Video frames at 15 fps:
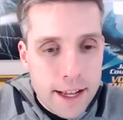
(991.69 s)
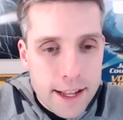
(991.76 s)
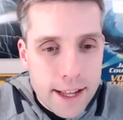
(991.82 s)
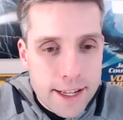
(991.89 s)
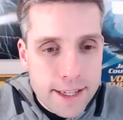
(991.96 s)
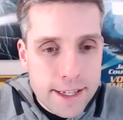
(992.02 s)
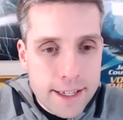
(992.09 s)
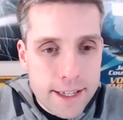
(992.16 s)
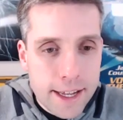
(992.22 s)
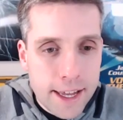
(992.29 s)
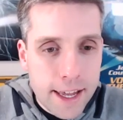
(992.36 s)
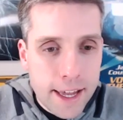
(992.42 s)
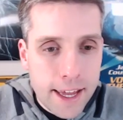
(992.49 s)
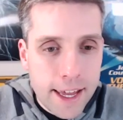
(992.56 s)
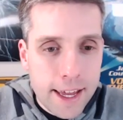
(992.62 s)
Let's
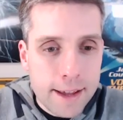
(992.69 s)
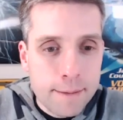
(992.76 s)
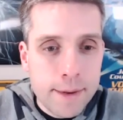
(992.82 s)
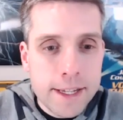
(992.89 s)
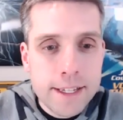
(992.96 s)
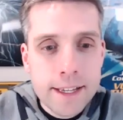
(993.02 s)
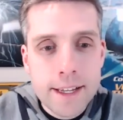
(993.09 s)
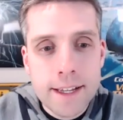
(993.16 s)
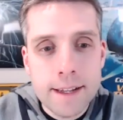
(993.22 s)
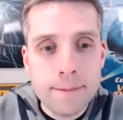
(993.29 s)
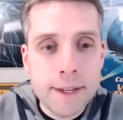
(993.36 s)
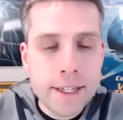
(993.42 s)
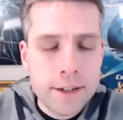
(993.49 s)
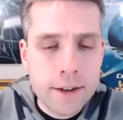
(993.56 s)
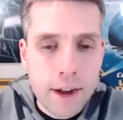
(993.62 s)
see, Miss
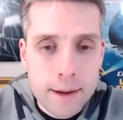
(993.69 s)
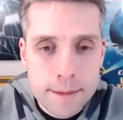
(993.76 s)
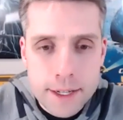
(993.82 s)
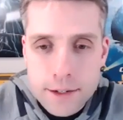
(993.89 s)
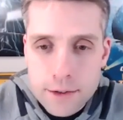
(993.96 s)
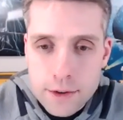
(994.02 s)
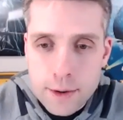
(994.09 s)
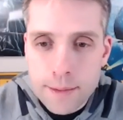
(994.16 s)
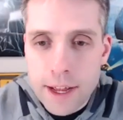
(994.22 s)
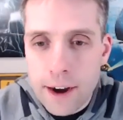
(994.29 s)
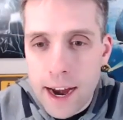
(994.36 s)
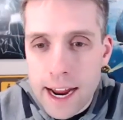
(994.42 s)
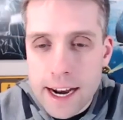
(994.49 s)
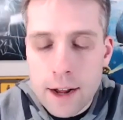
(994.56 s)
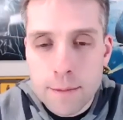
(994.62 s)
Miss Thompson's group. They're
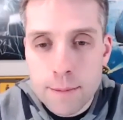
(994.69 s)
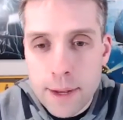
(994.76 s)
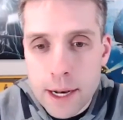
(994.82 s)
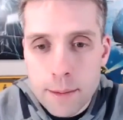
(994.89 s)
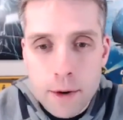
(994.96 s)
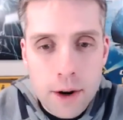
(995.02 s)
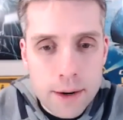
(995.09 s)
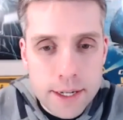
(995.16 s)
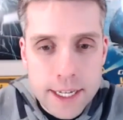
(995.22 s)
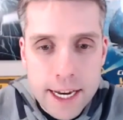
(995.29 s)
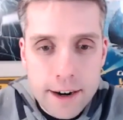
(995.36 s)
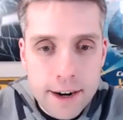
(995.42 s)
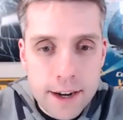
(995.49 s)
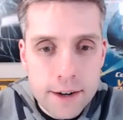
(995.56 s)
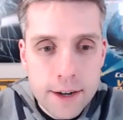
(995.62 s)
hanging out in Peterborough,
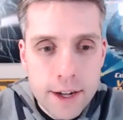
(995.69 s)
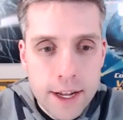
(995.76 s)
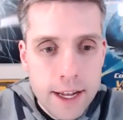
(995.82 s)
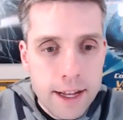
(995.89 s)
Ontario.